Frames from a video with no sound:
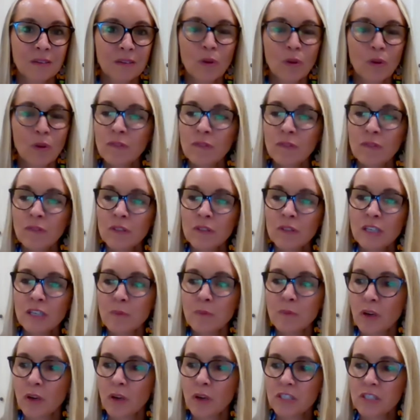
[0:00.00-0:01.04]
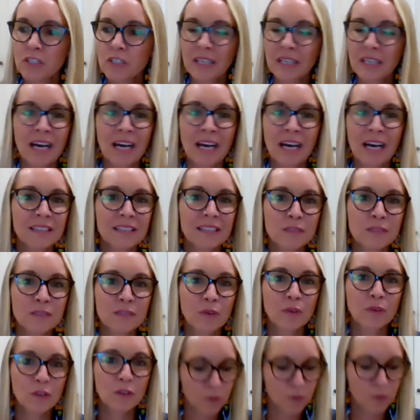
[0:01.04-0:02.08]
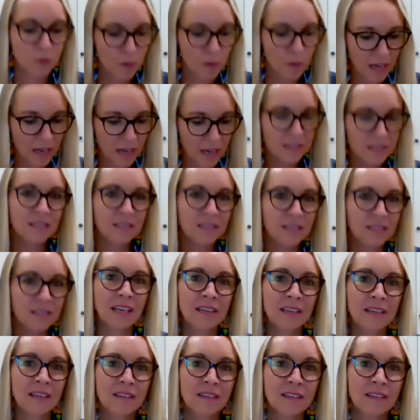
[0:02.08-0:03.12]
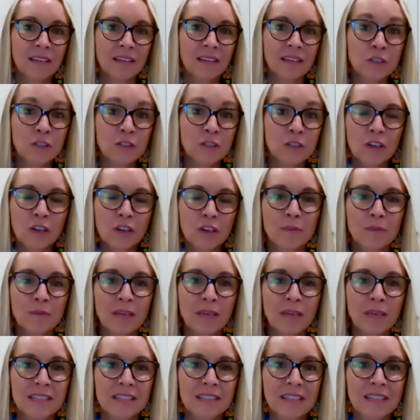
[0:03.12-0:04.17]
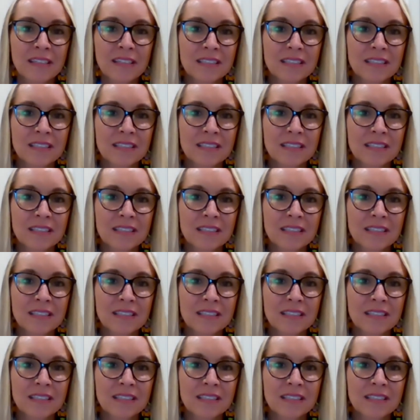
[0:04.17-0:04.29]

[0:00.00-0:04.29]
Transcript: What if you did a project kindness from now until the end of the year and you documented